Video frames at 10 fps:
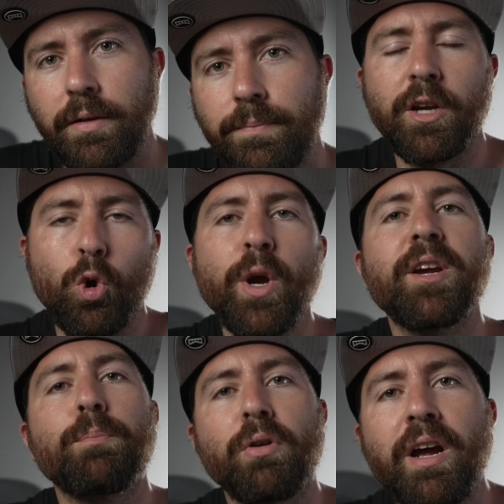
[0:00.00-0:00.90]
The
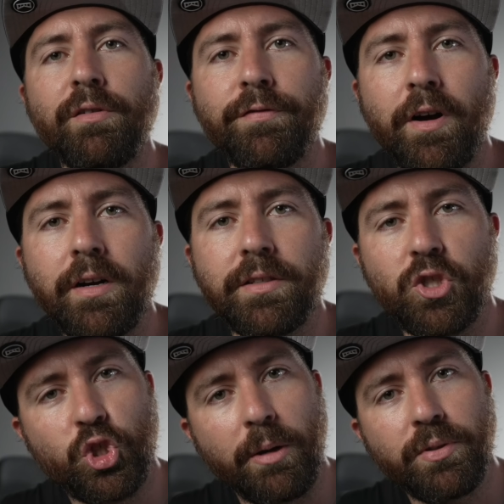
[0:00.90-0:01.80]
quick brown fox
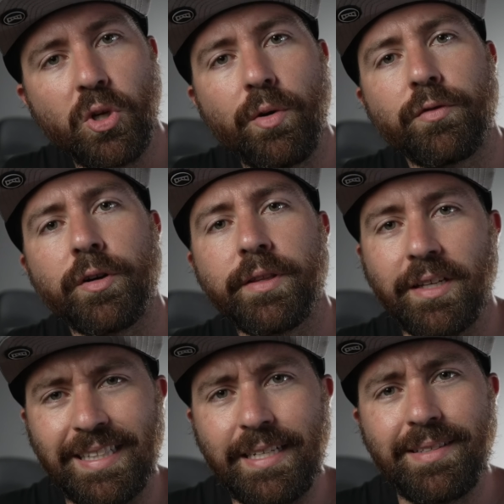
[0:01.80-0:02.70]
jumps over
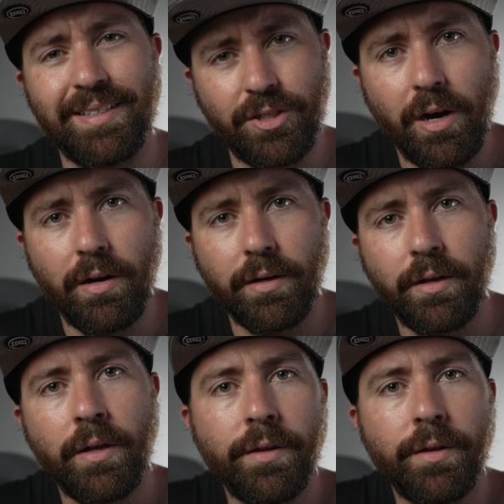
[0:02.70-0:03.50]
the lazy dog.